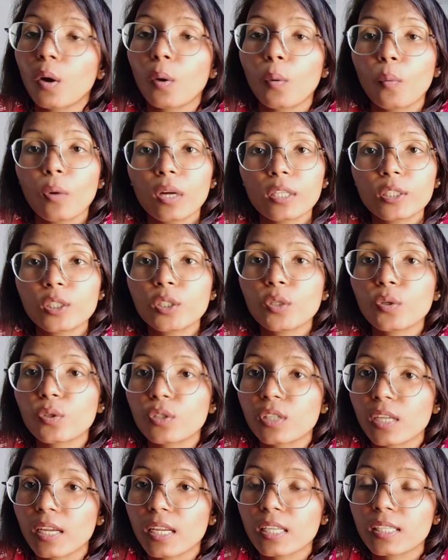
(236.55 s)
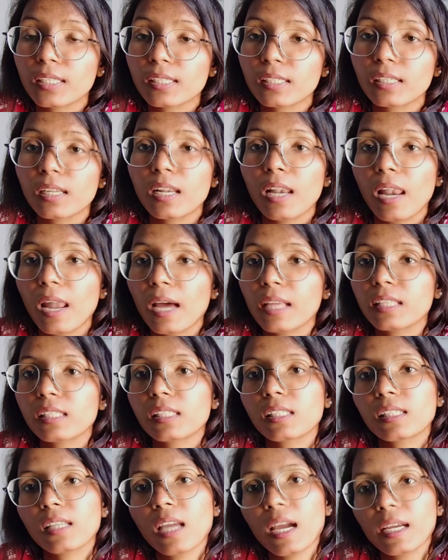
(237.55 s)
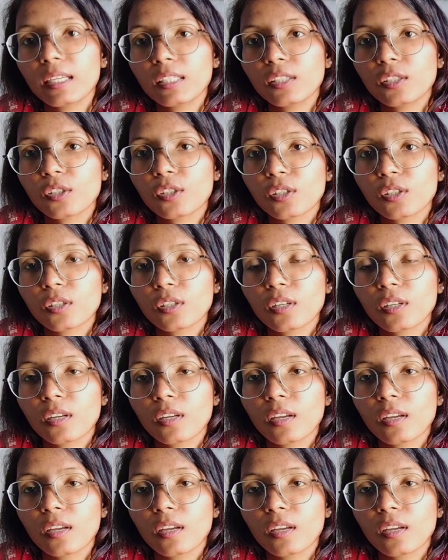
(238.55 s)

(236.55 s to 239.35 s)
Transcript: what you did last night.